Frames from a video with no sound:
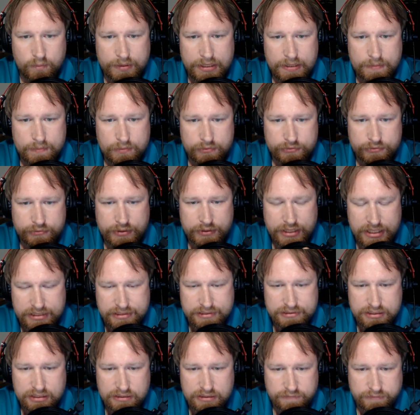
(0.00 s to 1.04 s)
people to get
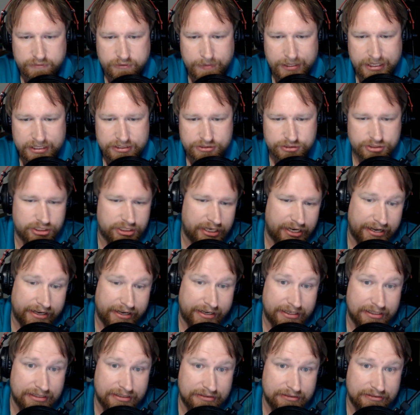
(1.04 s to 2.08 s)
this information
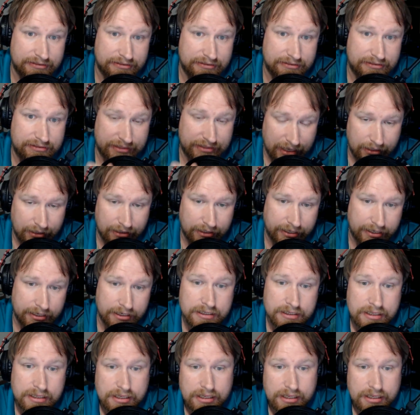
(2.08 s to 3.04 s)
and sell it.